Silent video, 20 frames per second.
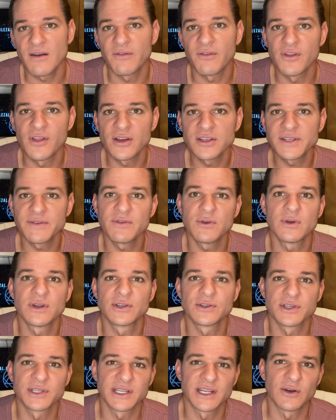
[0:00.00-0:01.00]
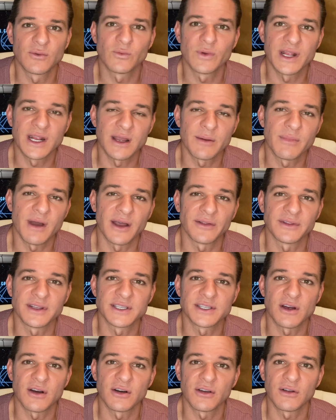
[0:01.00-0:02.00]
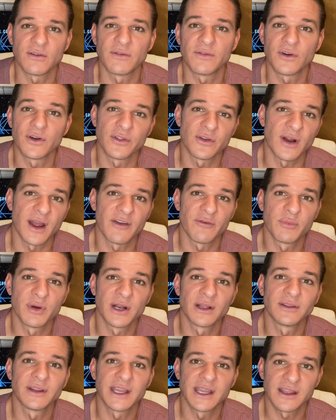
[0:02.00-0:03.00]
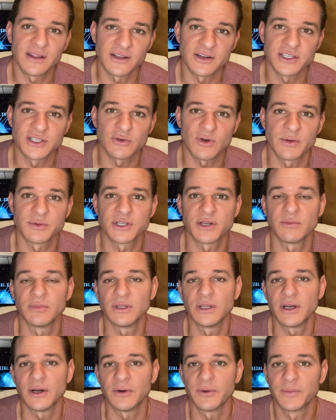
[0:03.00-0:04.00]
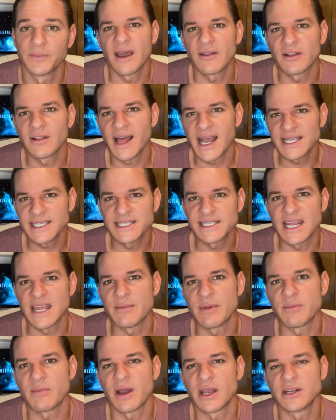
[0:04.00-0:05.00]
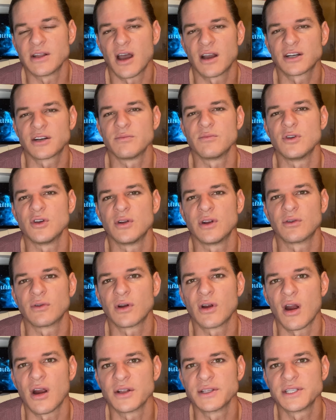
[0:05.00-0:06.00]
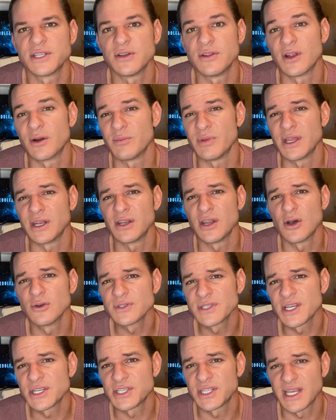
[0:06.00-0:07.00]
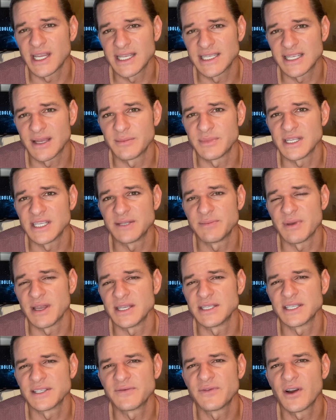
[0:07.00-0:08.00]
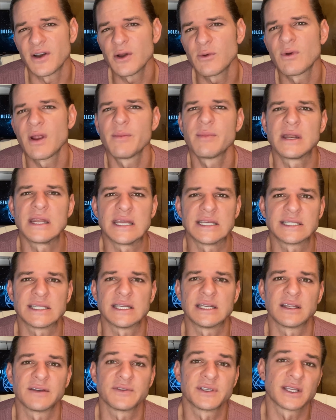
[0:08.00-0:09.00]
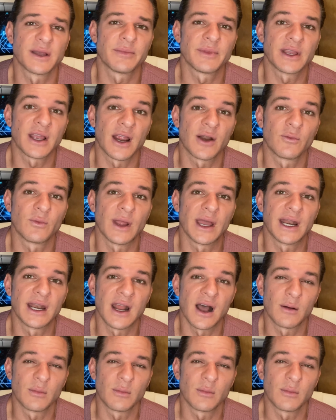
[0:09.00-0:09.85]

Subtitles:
For those of you interested in reading about this article further, I've put a link in the description below. Now, the last statement by Dr. Moon in regards to there being no such thing as empty space is very reminiscent of something I read in